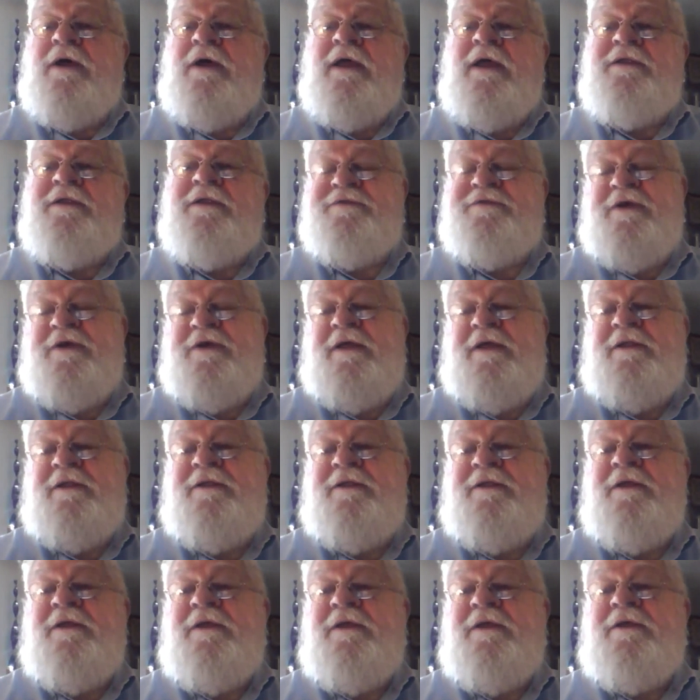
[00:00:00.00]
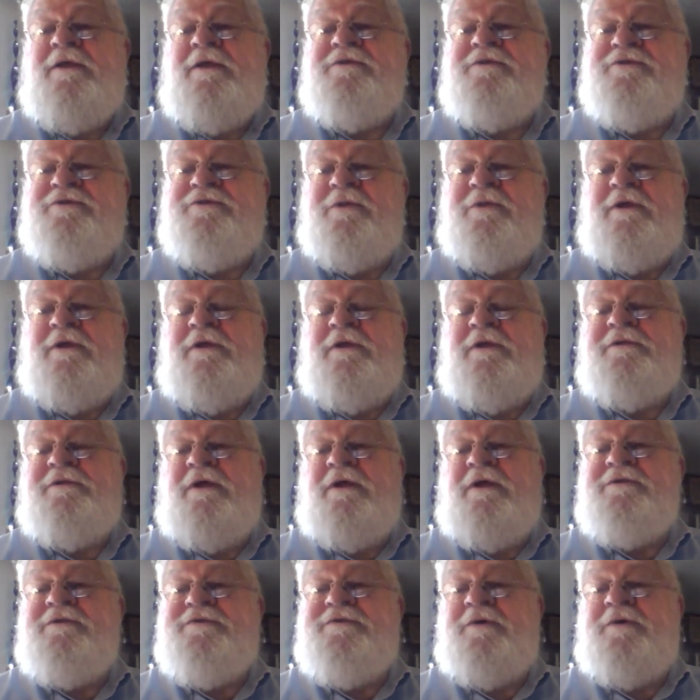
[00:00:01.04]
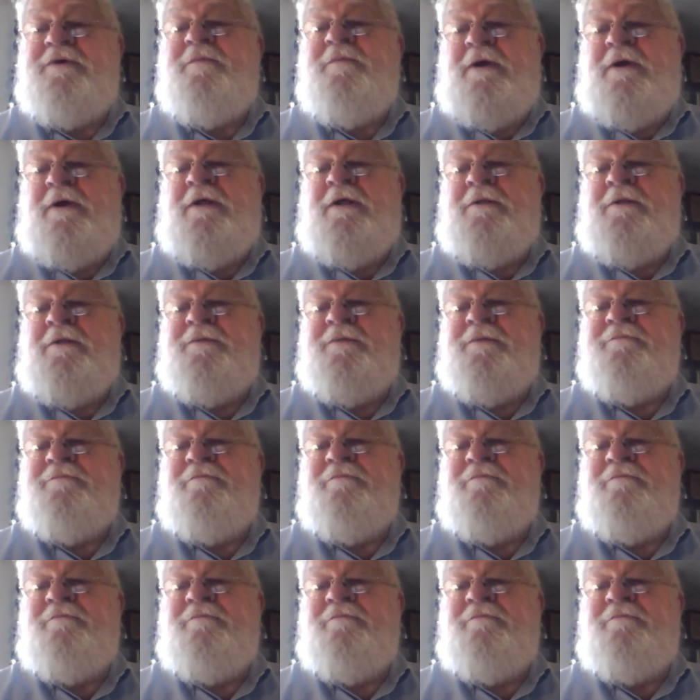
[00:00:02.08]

I decided Julian had done so well